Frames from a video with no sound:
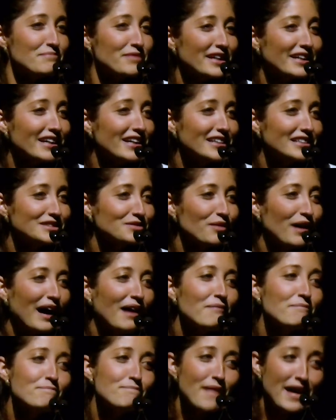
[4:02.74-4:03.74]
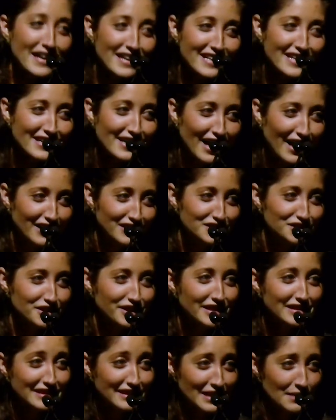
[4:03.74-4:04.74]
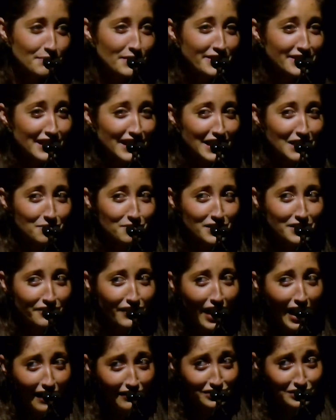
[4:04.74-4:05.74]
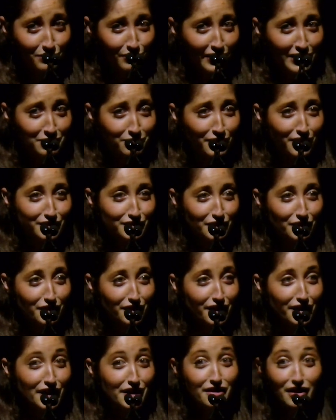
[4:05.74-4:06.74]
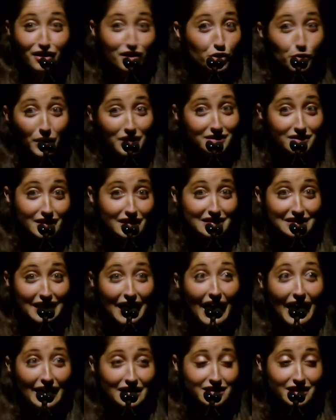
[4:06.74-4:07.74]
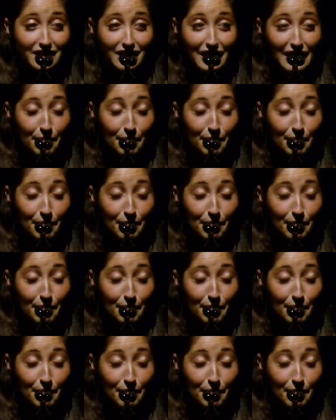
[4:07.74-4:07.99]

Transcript: Because while many countries limit the number of offspring per donor, the US does not.